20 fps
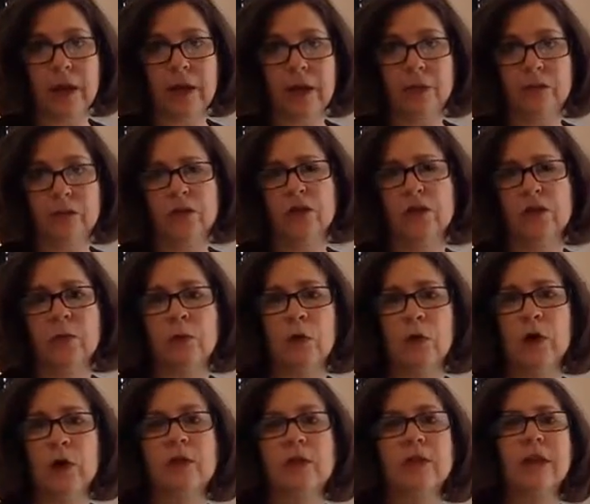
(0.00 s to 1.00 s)
And so they're
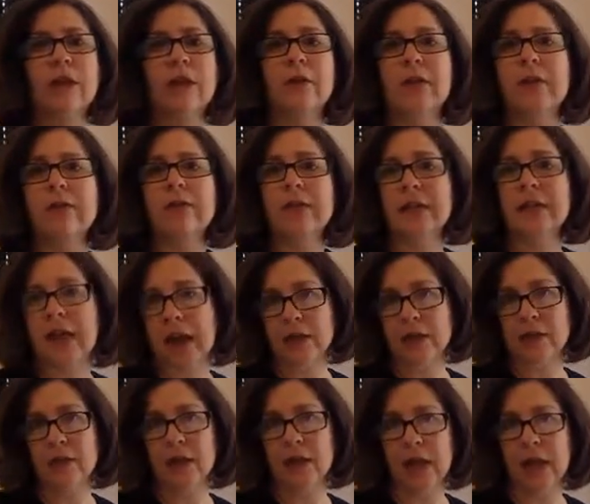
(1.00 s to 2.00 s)
more decorative and to
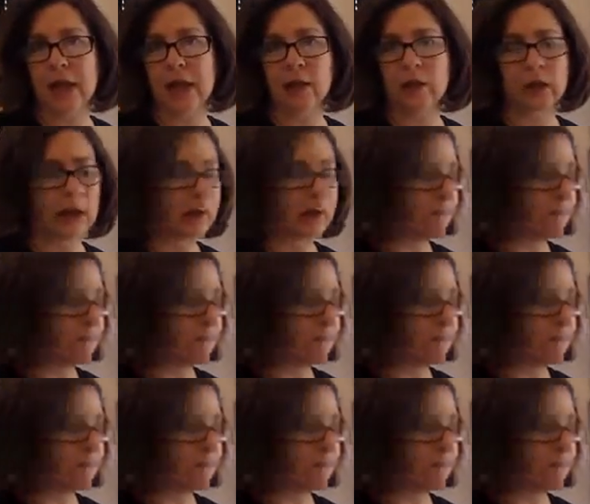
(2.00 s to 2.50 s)
catch the candlelight.